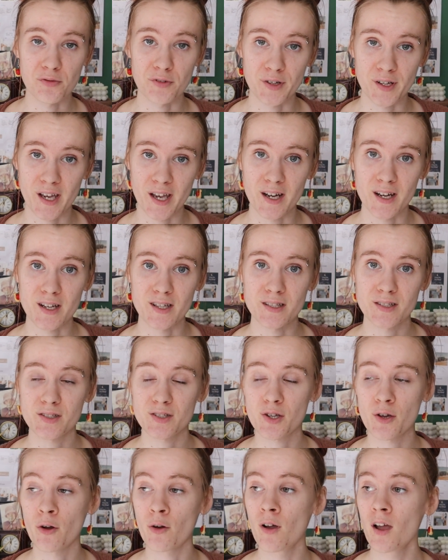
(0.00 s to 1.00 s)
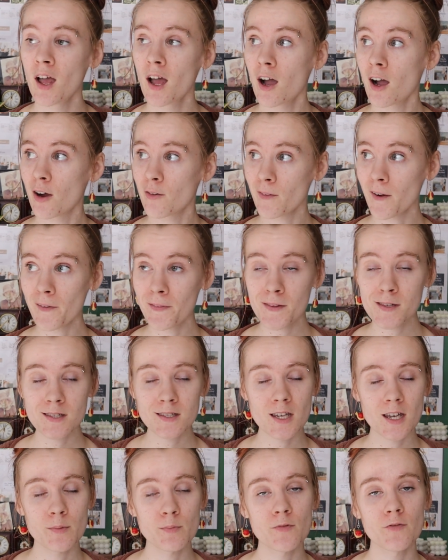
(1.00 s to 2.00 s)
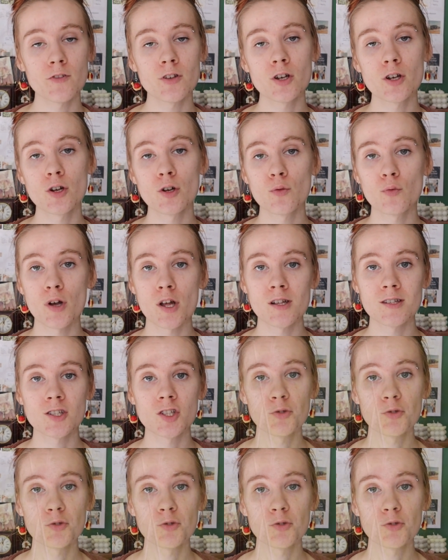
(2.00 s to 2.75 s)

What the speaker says: rhinitis. So around this time of year when